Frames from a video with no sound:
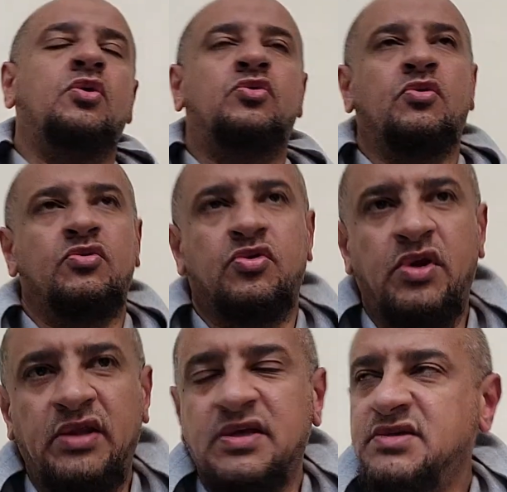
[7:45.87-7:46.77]

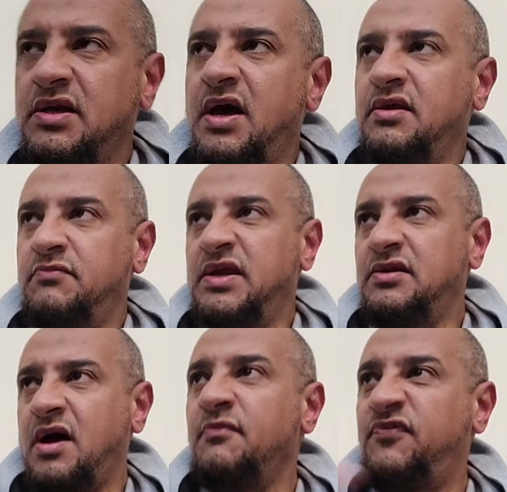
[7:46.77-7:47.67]
lead the salah,
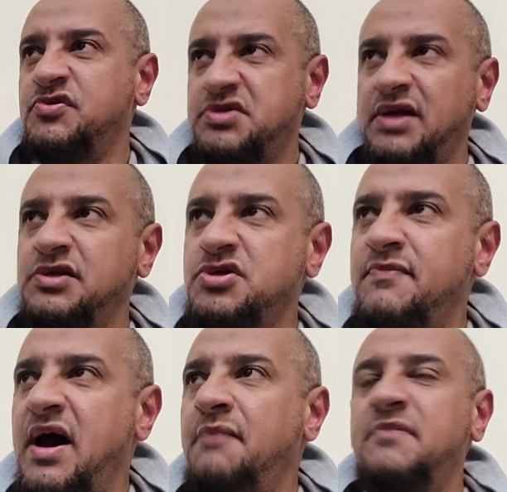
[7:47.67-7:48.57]
come for salat
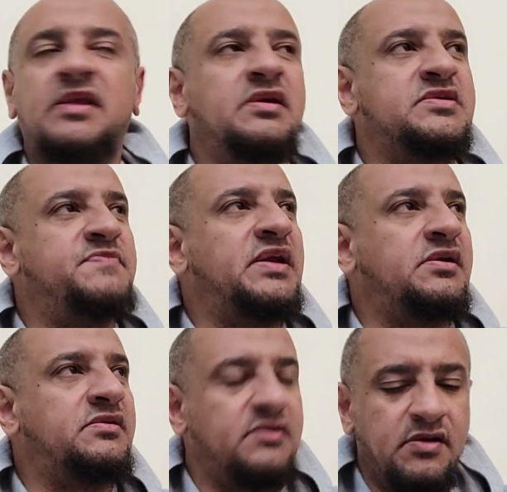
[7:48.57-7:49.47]
al-jama'ah, is
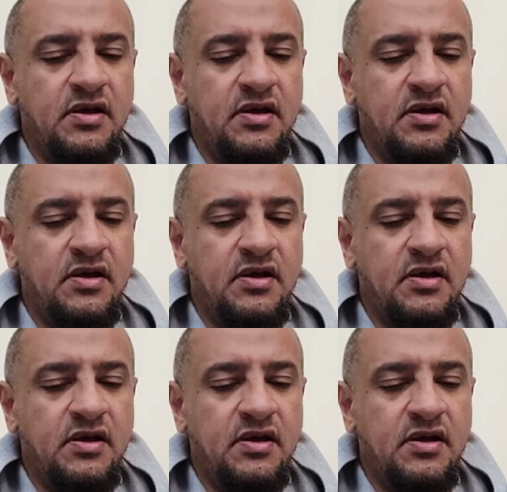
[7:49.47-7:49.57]
better.